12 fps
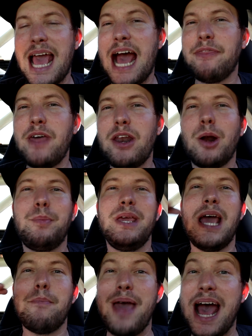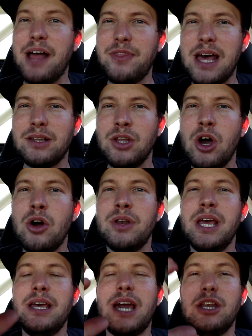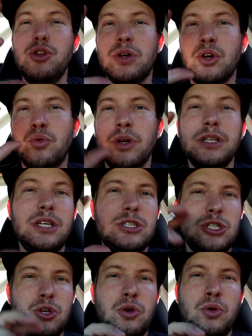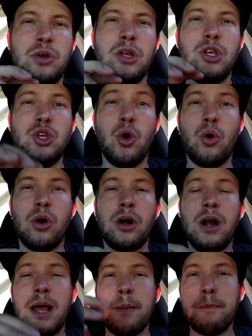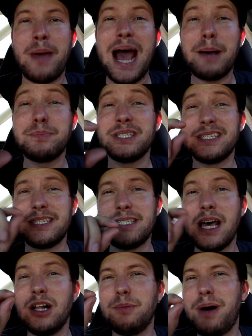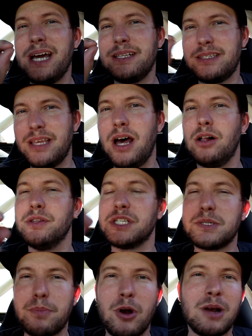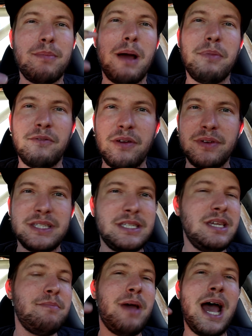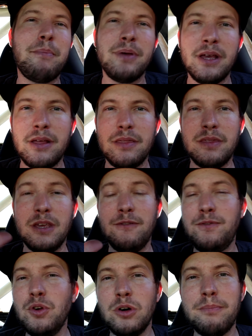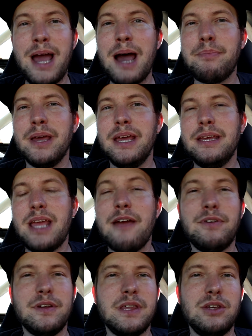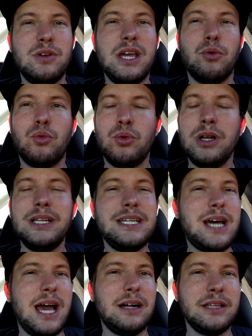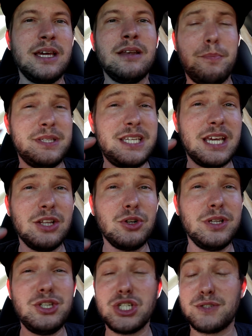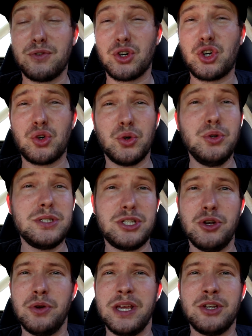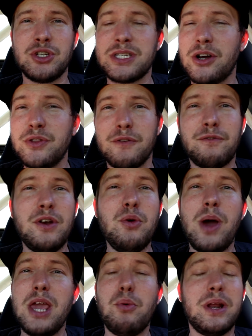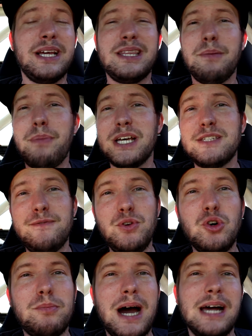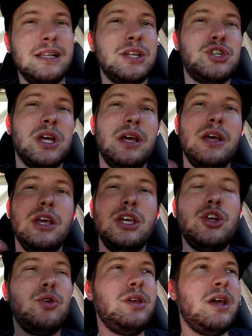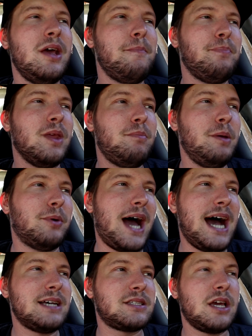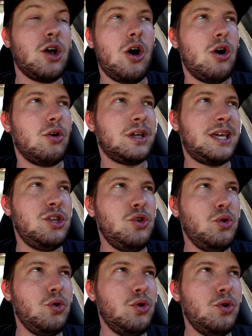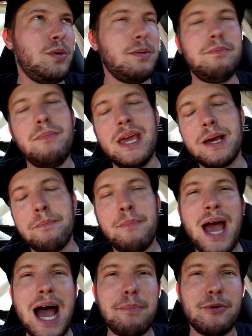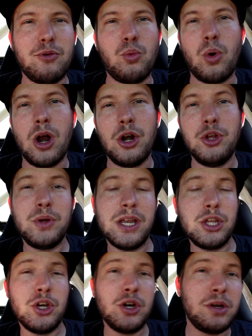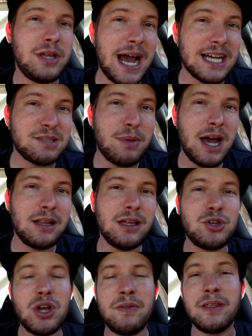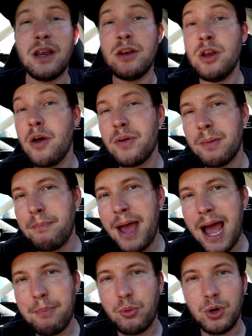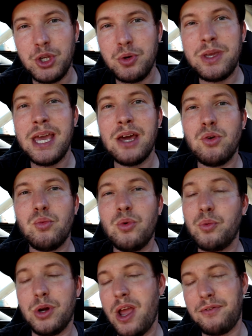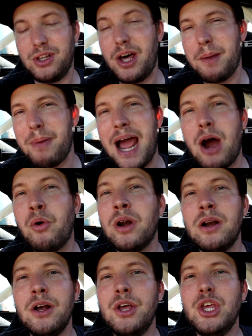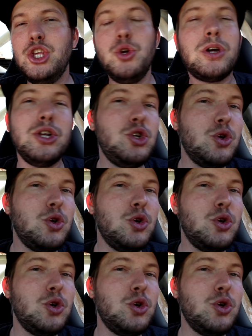at that RPM, at that load, and you can really tune your maps cell by cell. The spark map, the VVT map, the fuel map, everything. You can get really dialed in, particularly just for cruise tuning. Just on the freeway, you want to get the best fuel mileage. You know, people ask like, oh, can you make a map where you get good gas mileage and then another map where you have a lot of power? You can